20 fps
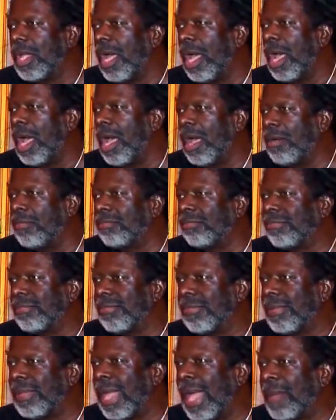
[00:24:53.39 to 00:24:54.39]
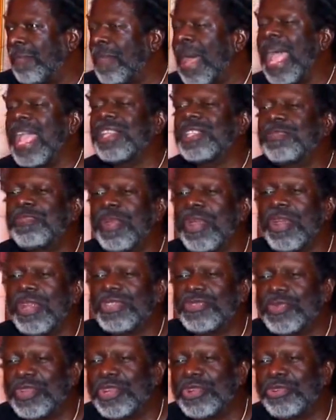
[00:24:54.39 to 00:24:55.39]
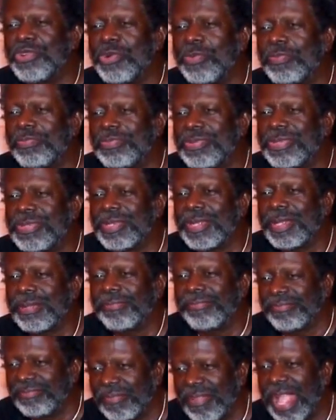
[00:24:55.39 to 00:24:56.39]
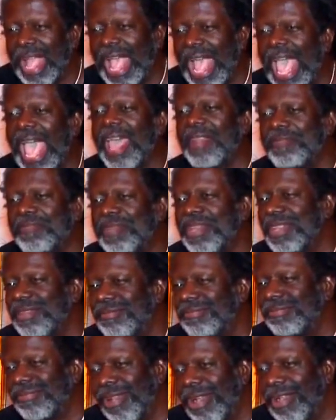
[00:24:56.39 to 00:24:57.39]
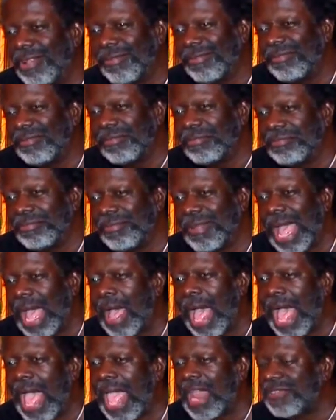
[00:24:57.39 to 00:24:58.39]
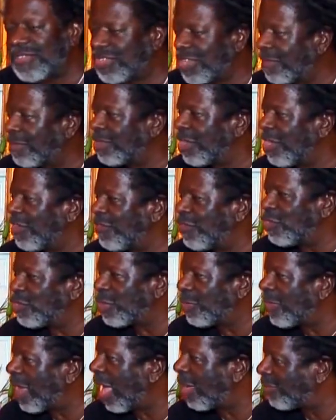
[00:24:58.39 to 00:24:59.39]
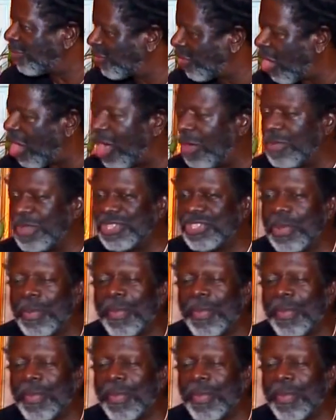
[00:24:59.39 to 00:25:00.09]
My experience with groups hadn't been, I had several interviews with Bobby, always